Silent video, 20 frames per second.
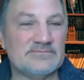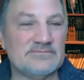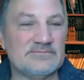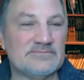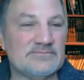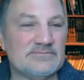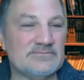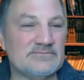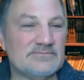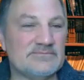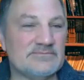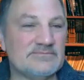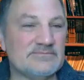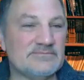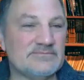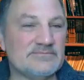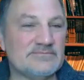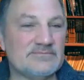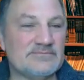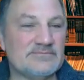
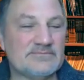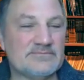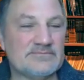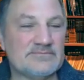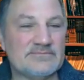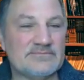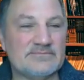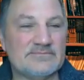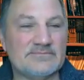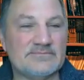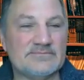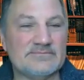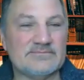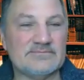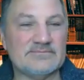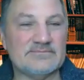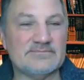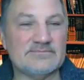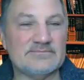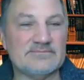
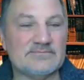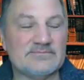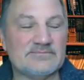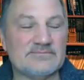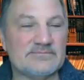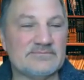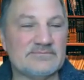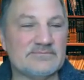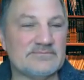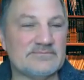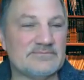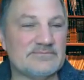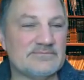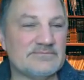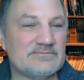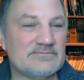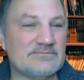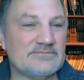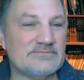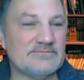
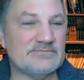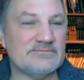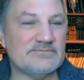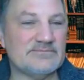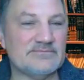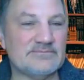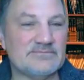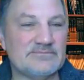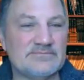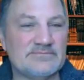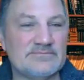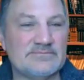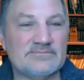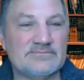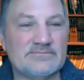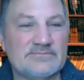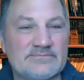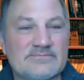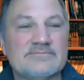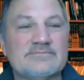
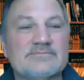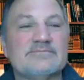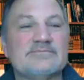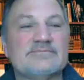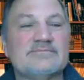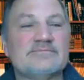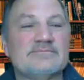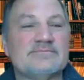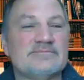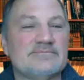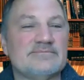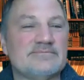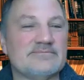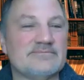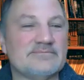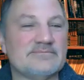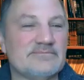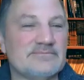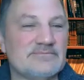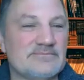
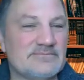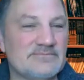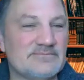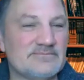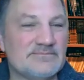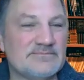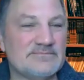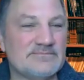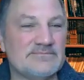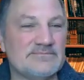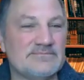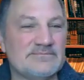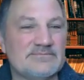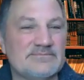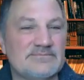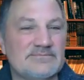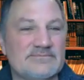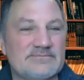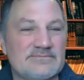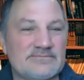
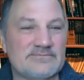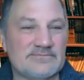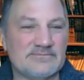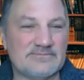[no speech]